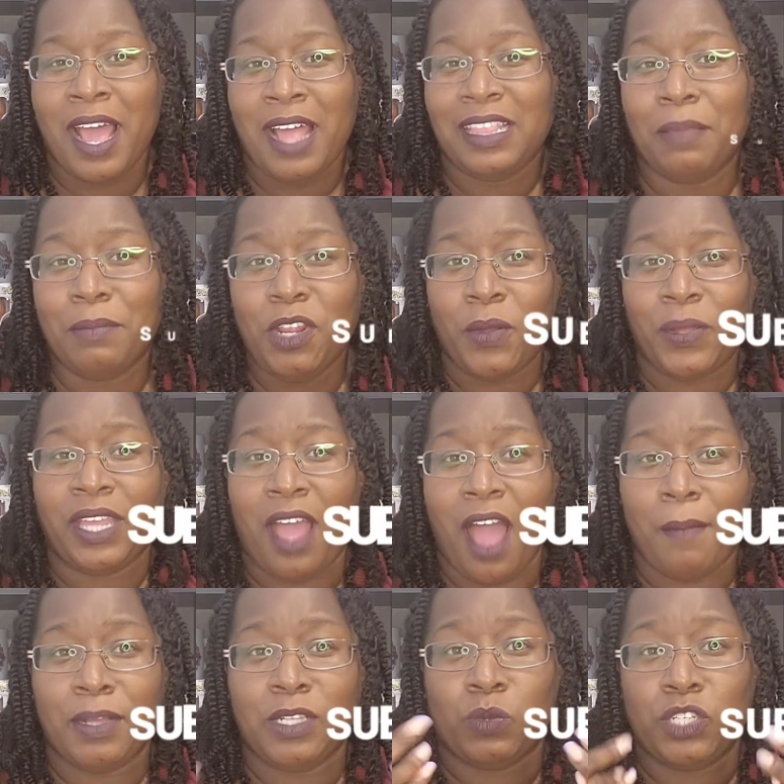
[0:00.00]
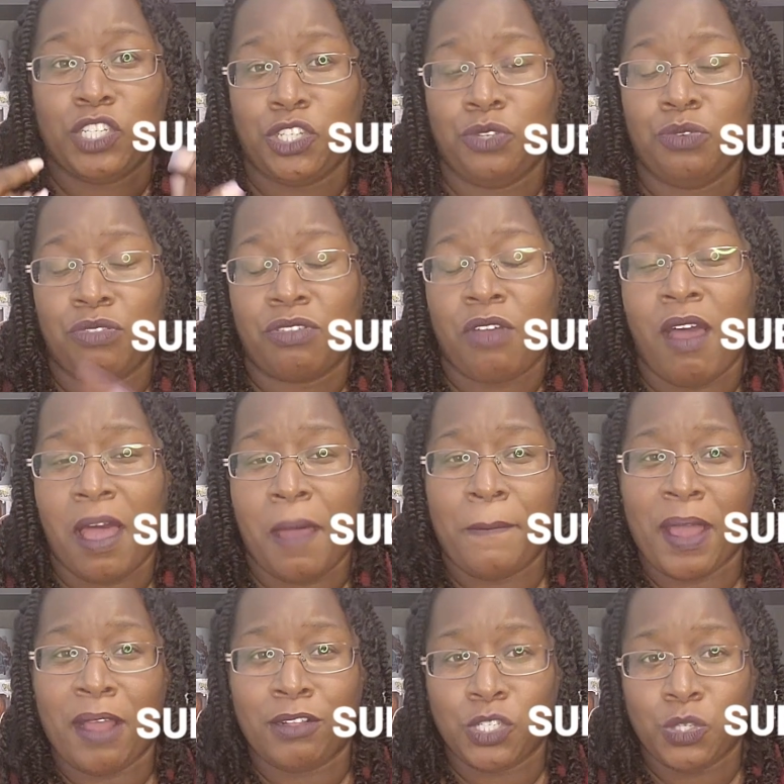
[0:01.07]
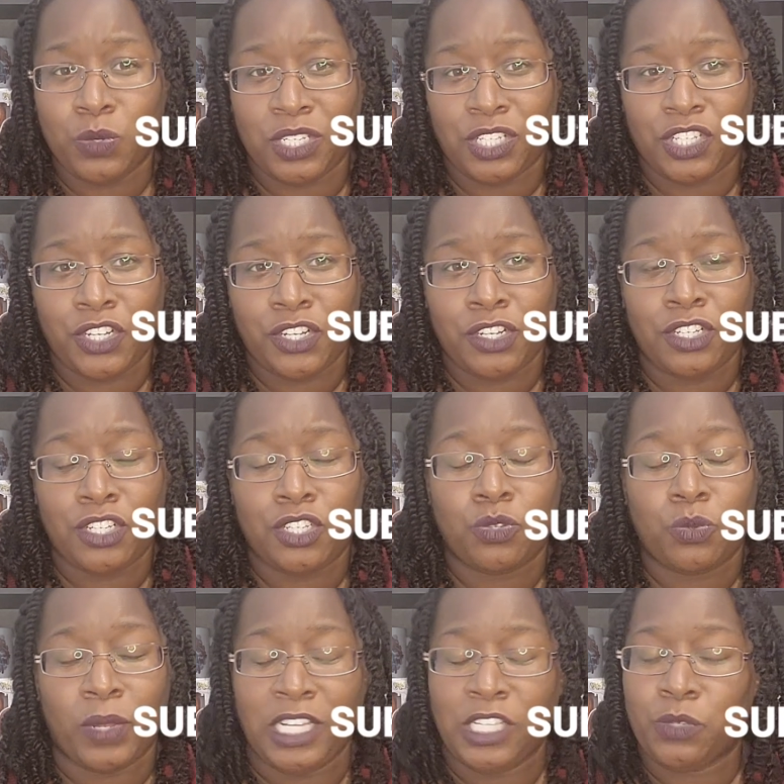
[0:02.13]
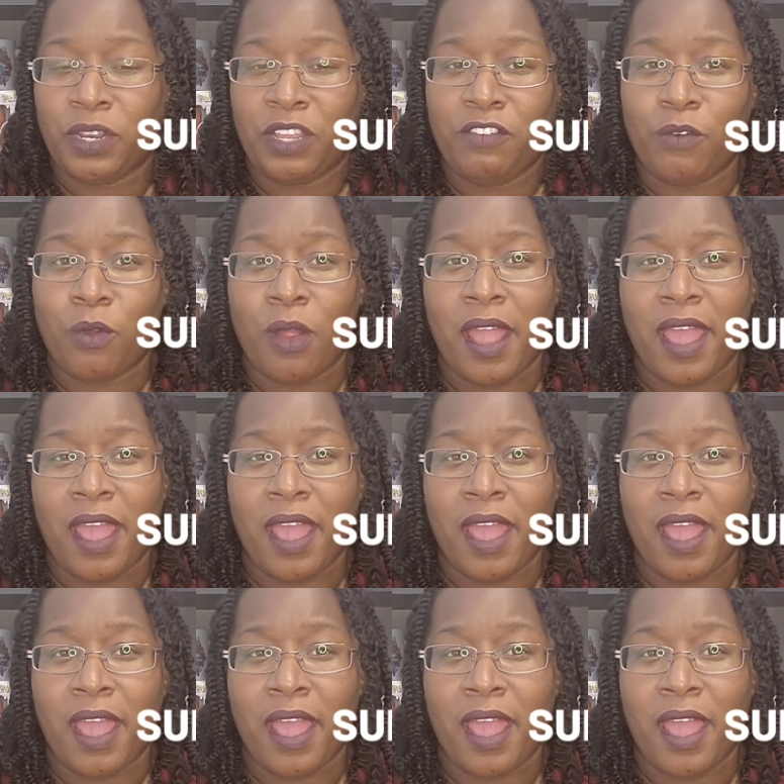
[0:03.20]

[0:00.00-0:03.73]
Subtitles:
Let me know in the comments what you thought about Twisters 2024,